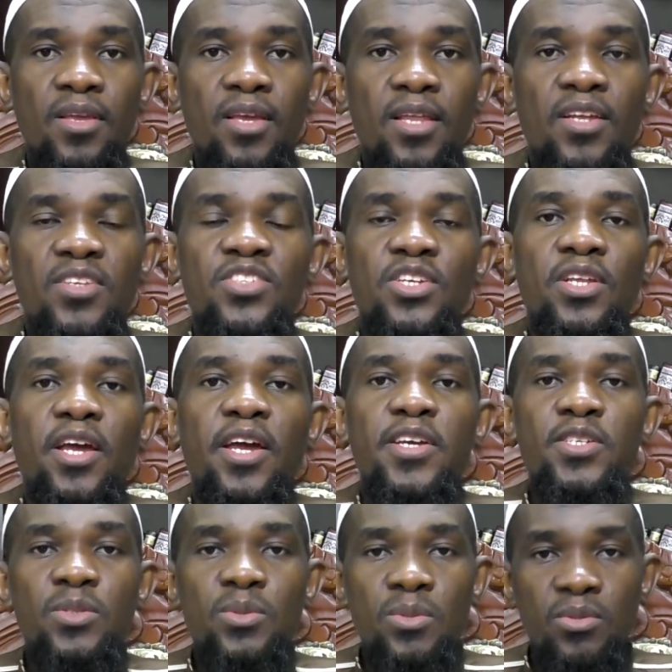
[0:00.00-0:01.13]
Let's see the
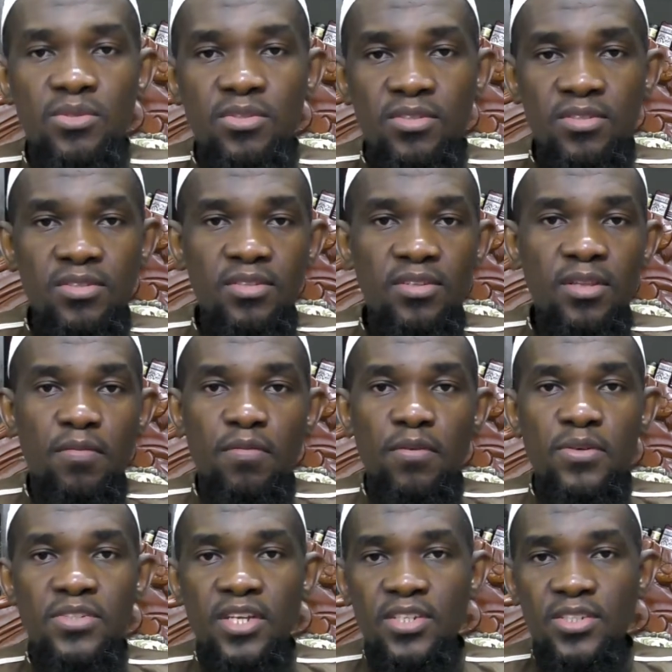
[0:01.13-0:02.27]
angels, the
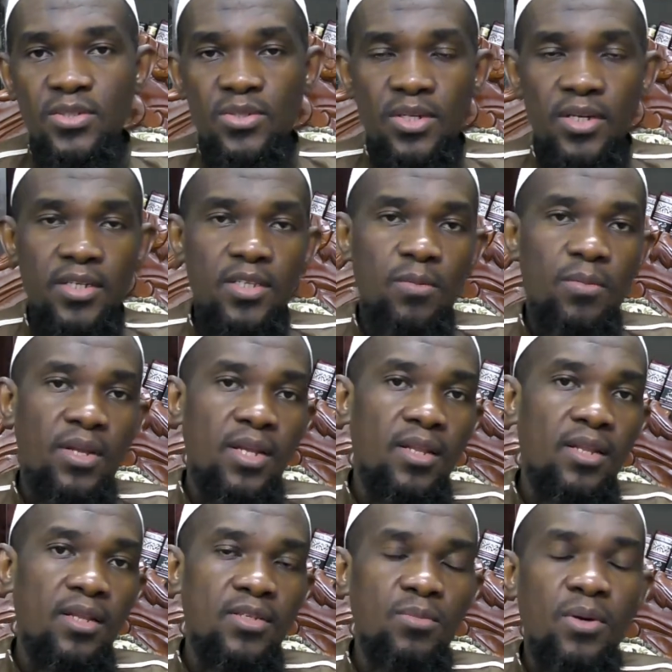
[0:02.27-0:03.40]
first angels created by Allah
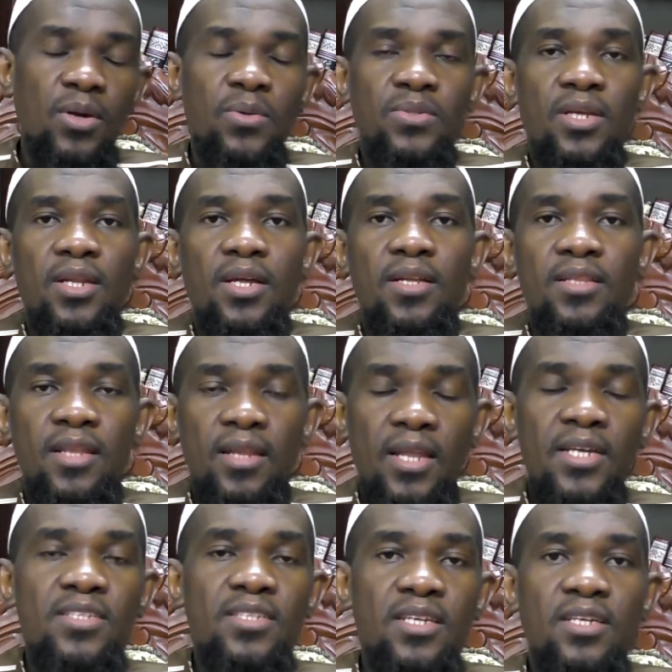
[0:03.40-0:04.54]
subhanahu wa ta'ala, and the
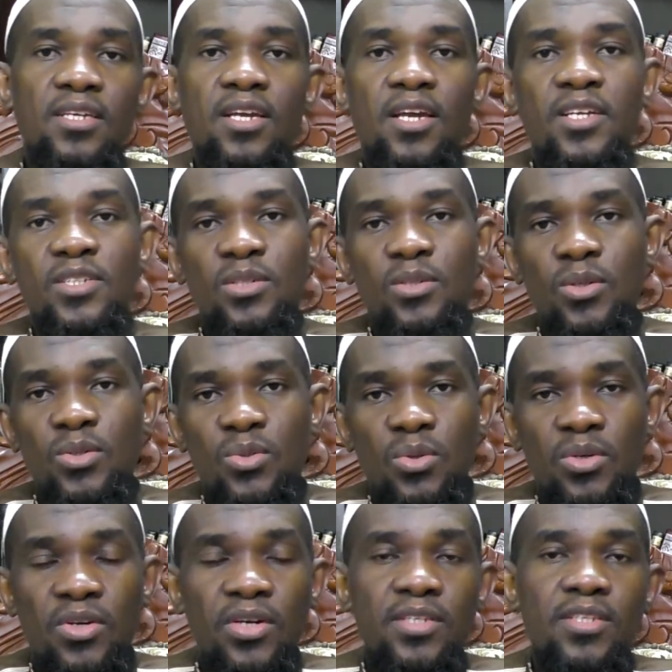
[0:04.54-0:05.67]
last angel also
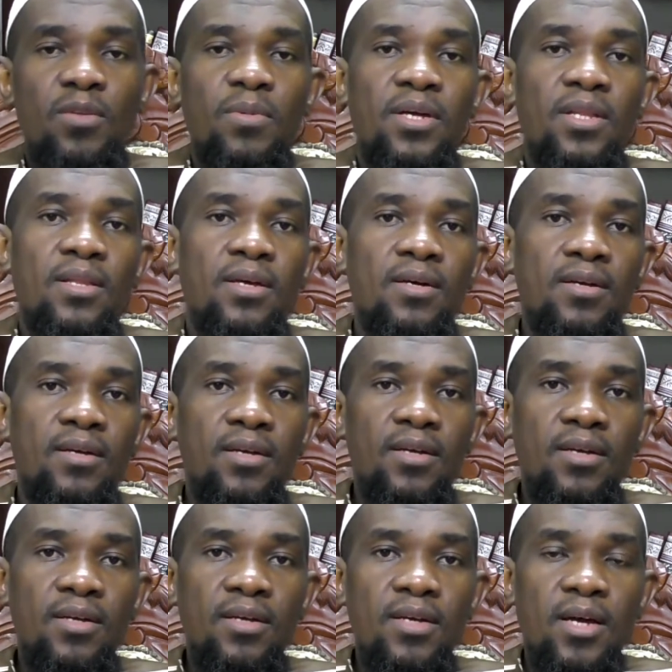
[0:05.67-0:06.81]
created by Allah.
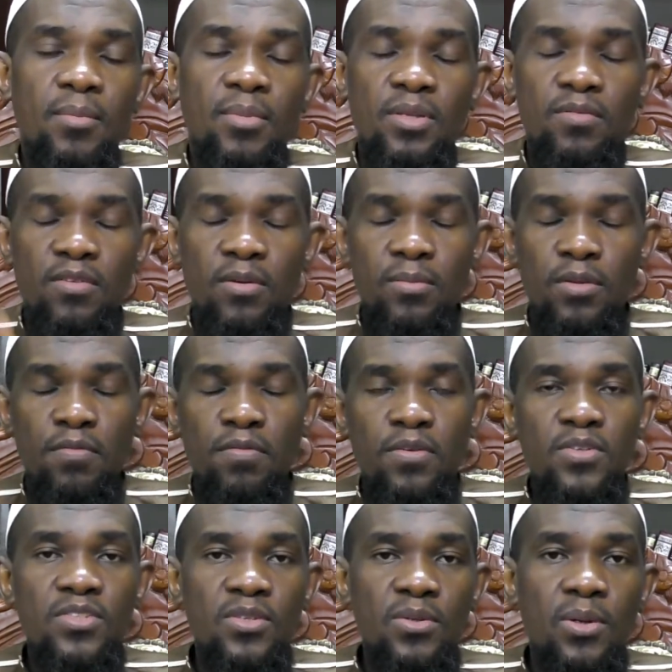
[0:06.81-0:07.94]
I mean, from the
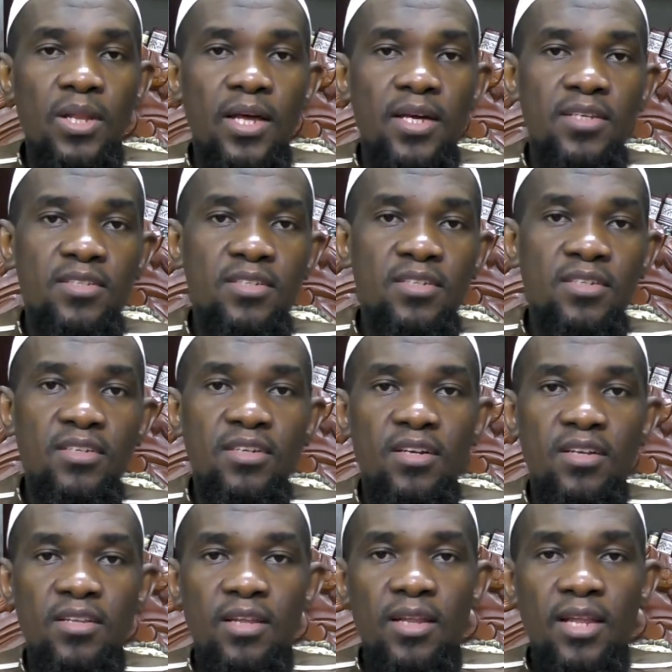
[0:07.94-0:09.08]
first to the last,
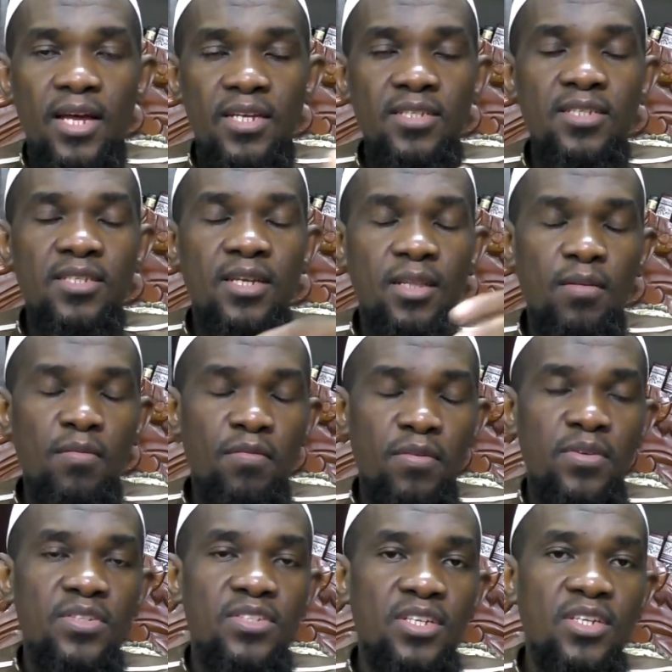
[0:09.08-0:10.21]
and the last and the
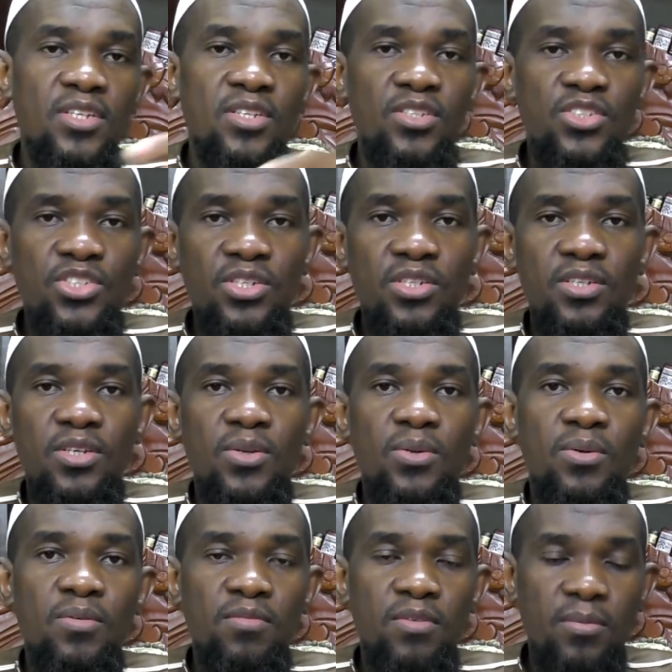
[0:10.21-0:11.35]
first jinn, you know,
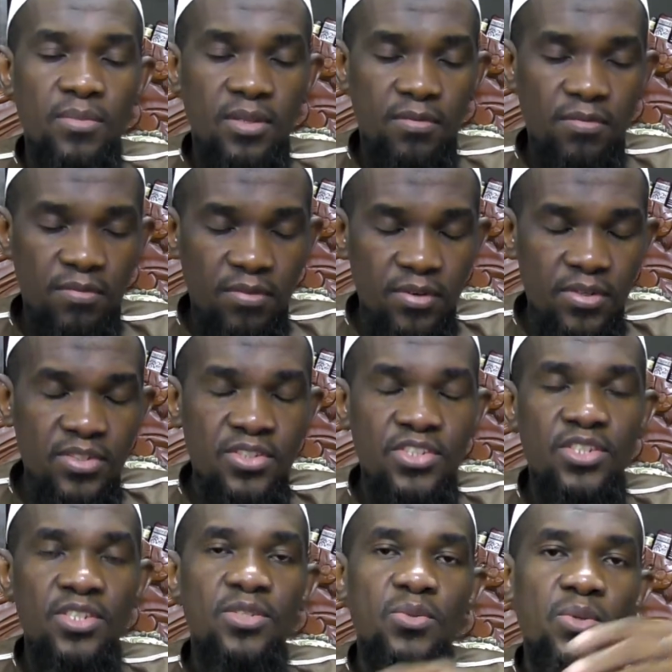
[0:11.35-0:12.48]
from the first
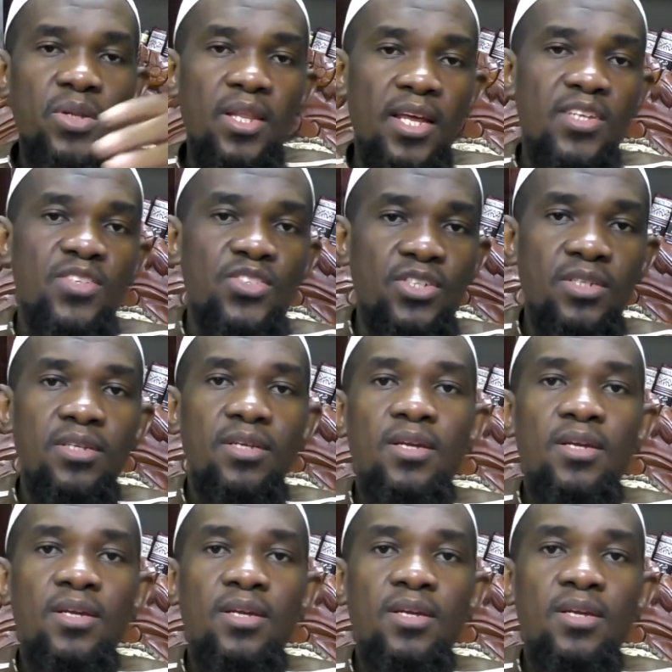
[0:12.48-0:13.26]
jinn to the last jinn,